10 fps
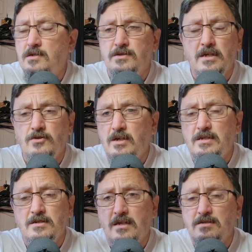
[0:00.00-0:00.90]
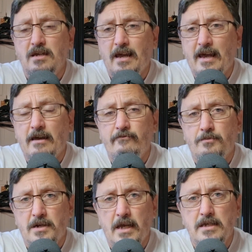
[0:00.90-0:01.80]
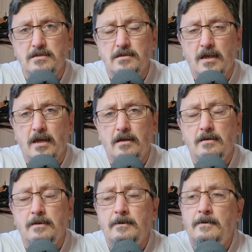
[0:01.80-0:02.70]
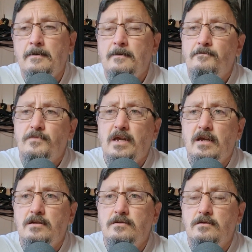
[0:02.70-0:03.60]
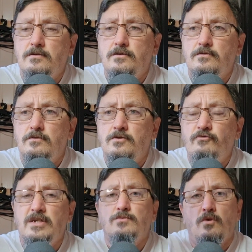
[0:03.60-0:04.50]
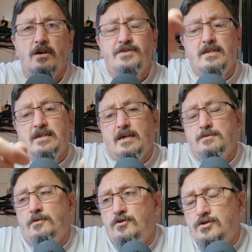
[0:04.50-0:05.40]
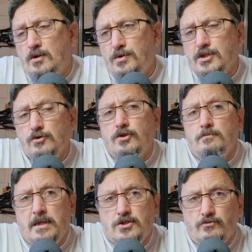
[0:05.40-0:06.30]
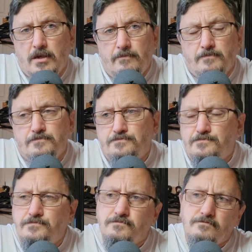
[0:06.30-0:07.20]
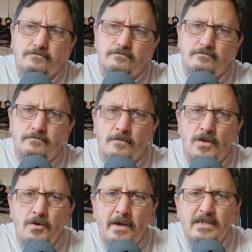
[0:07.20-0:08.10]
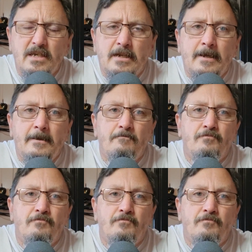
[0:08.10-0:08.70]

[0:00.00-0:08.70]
I think that it does have a place there, and the reason why I think that is because with the documentary, you're basically